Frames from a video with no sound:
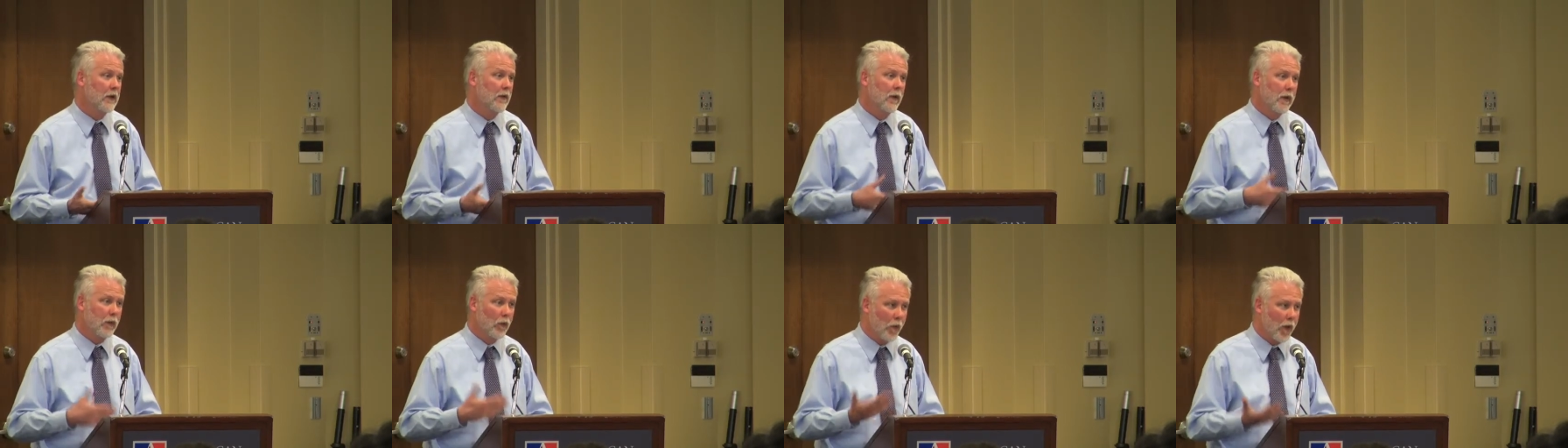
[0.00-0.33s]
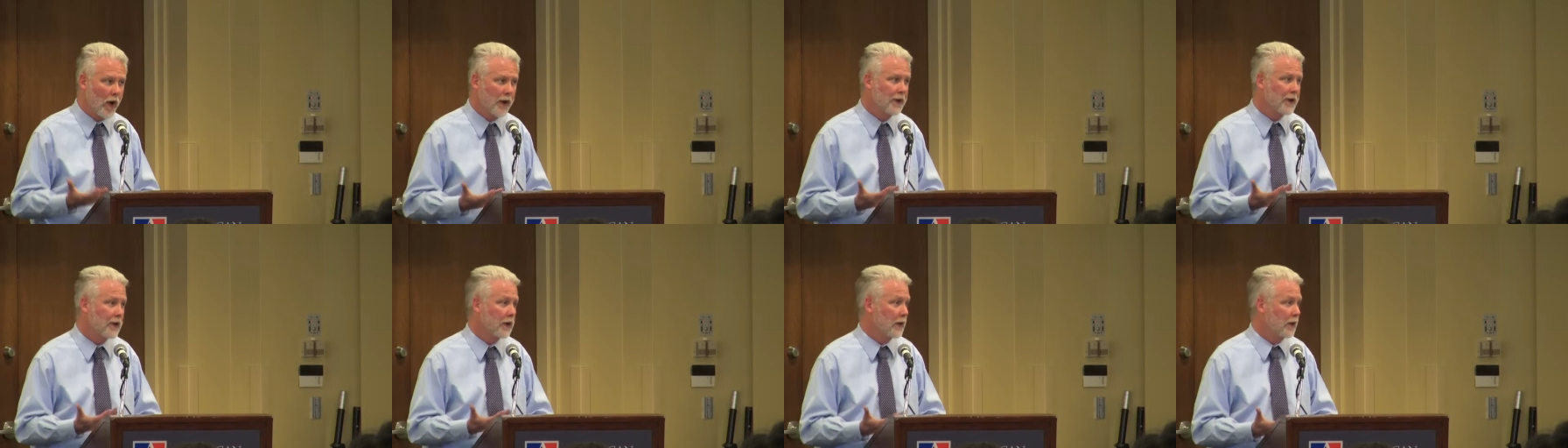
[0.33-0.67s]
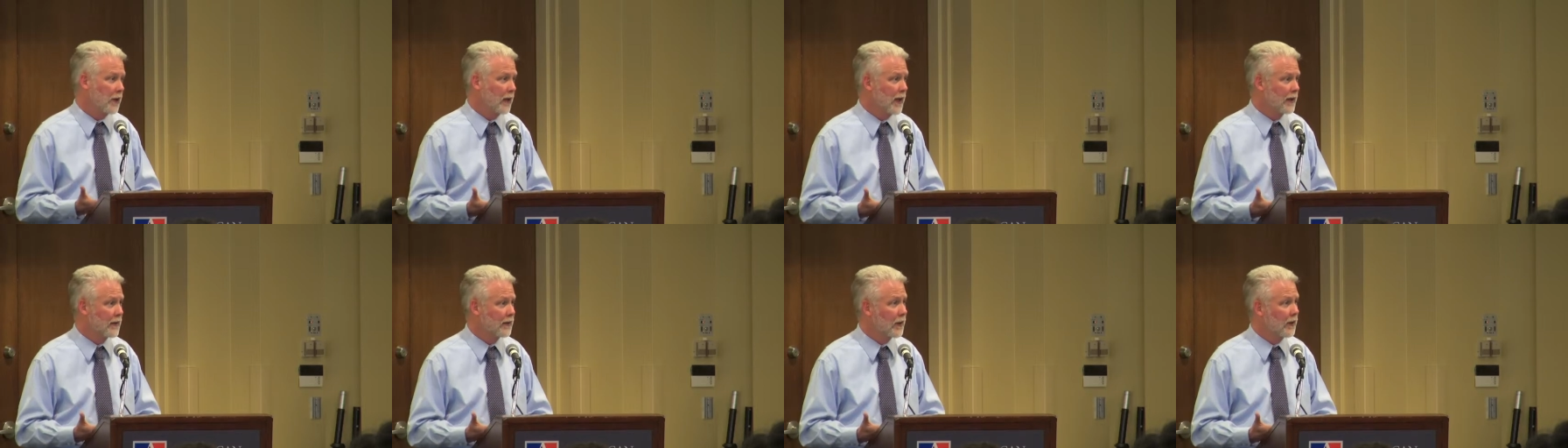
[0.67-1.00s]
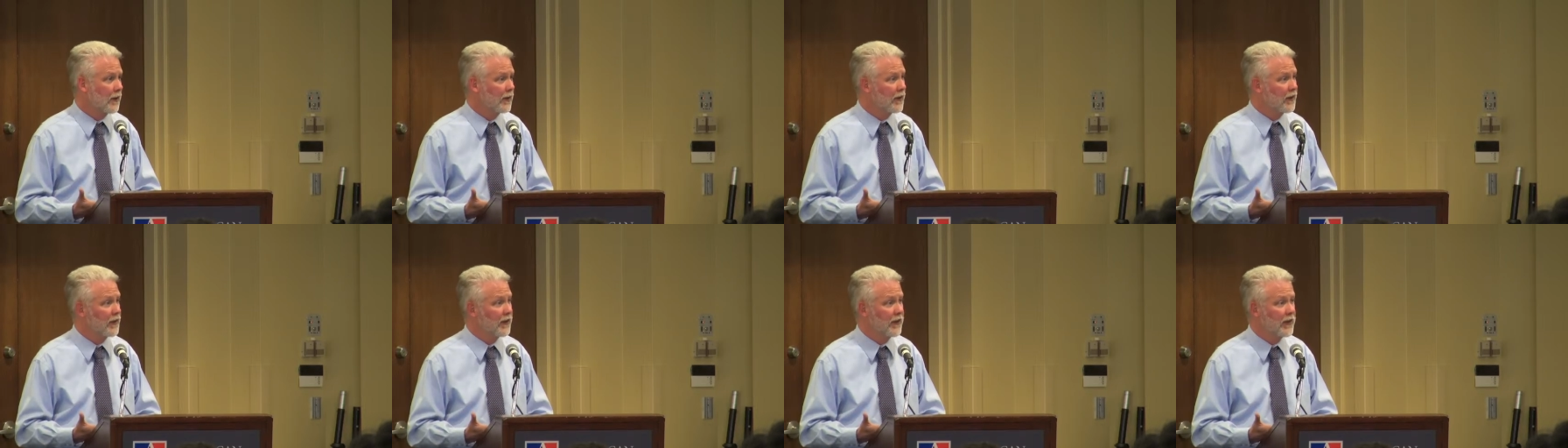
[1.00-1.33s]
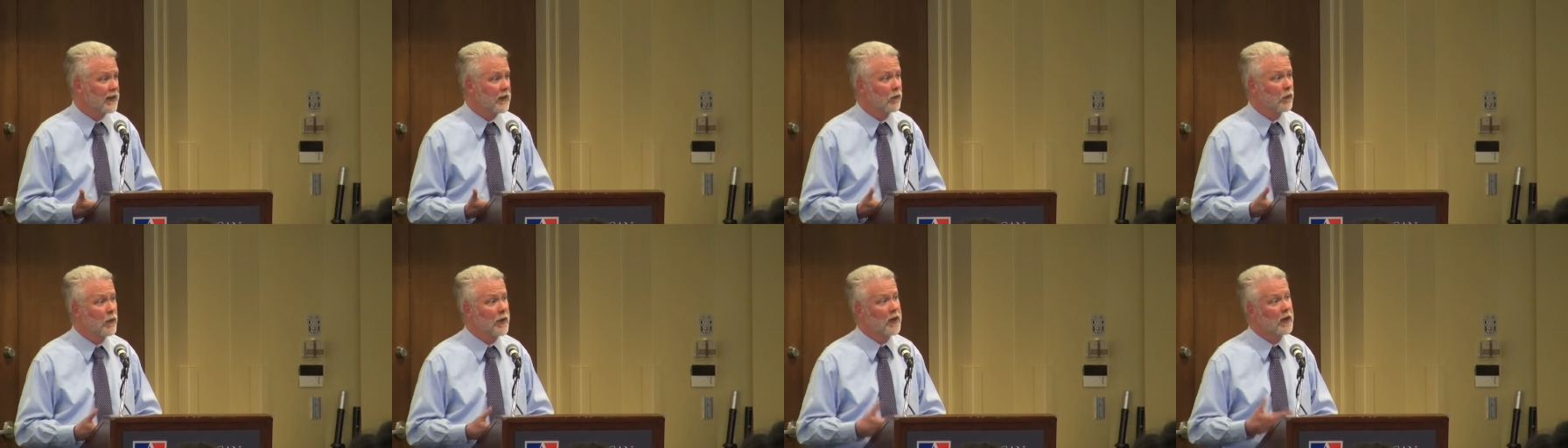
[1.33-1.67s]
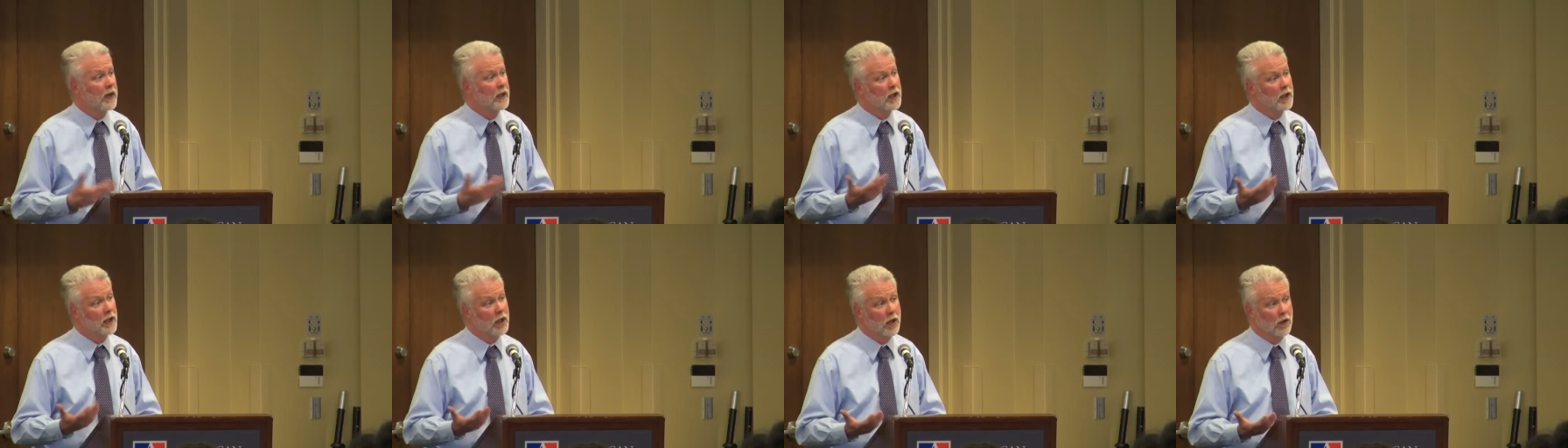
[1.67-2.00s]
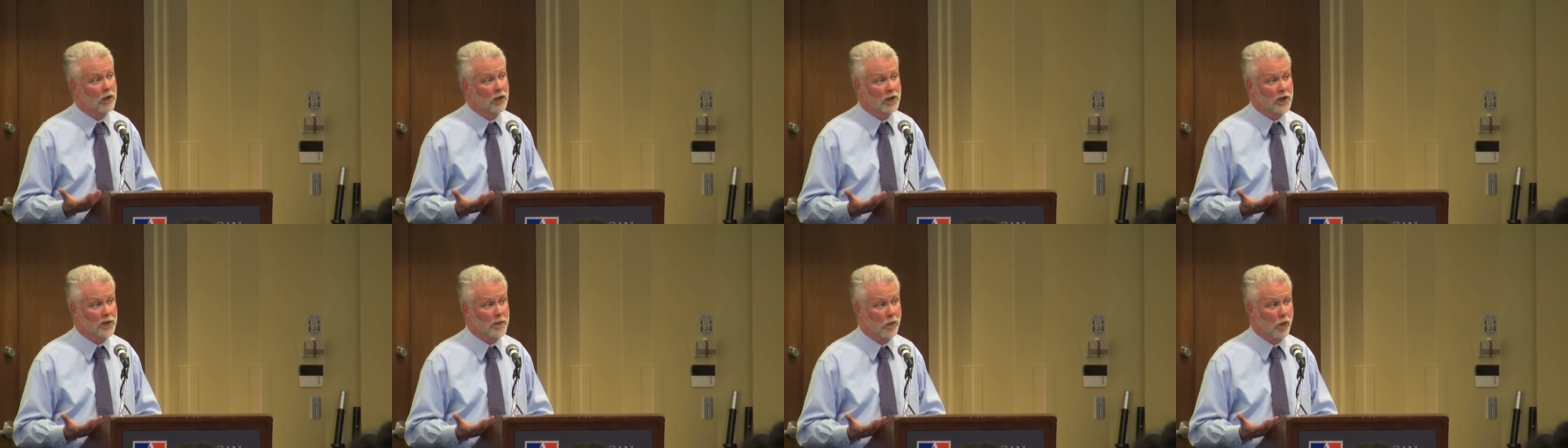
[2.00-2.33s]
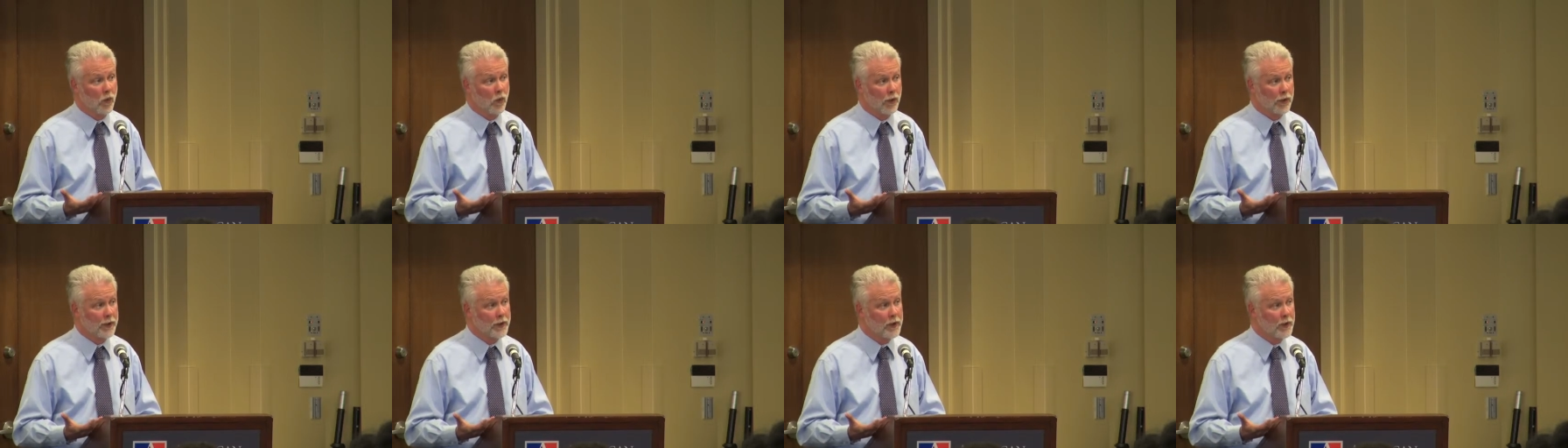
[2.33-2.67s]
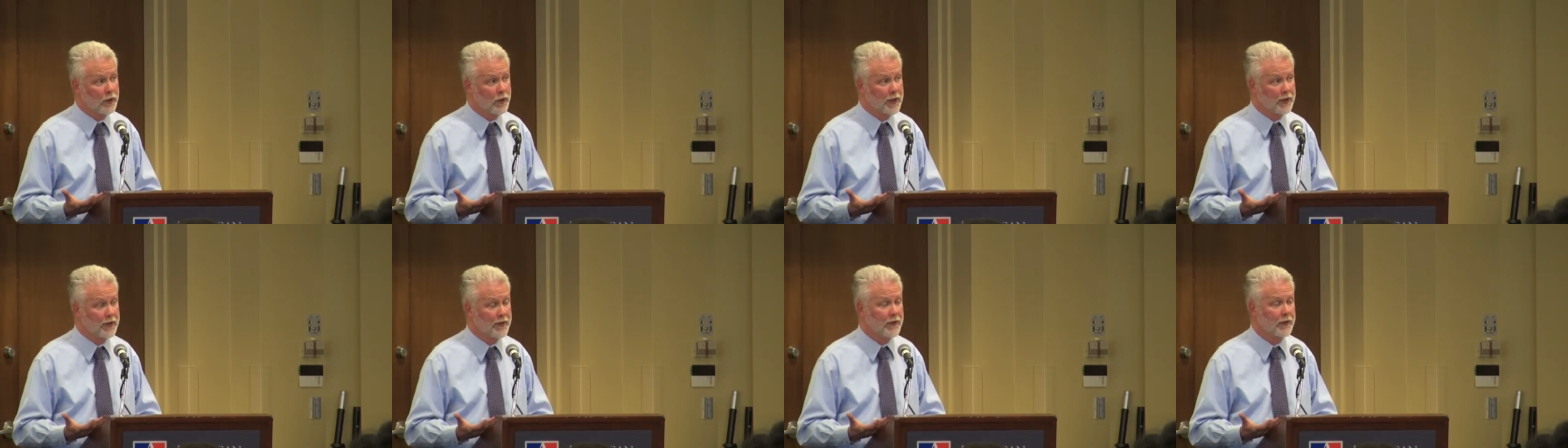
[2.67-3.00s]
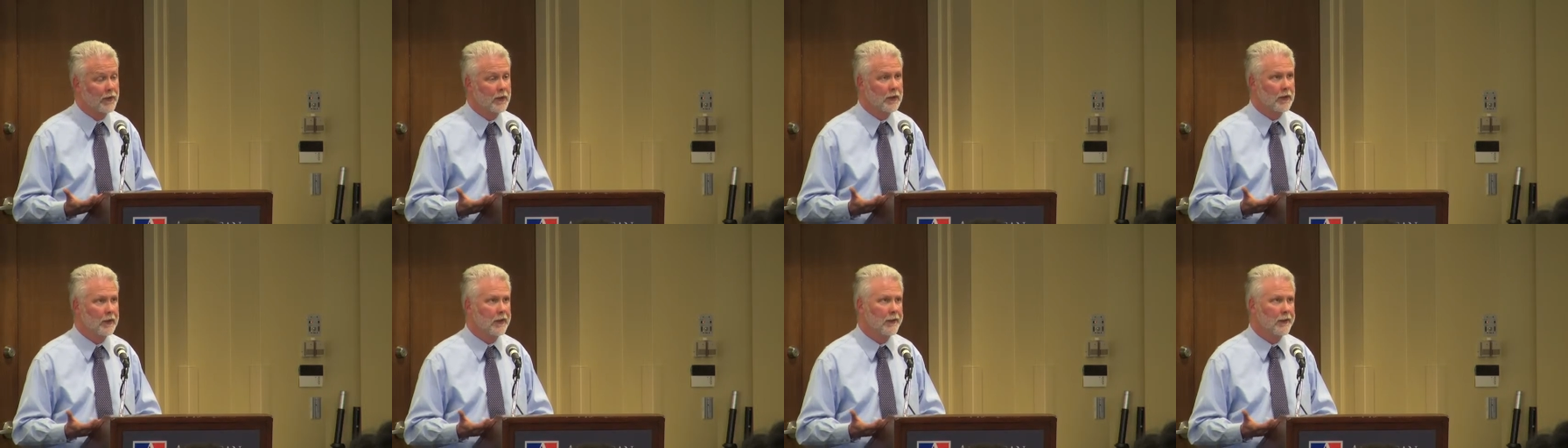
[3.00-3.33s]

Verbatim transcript: We wanted to collect those and see if we can encourage more units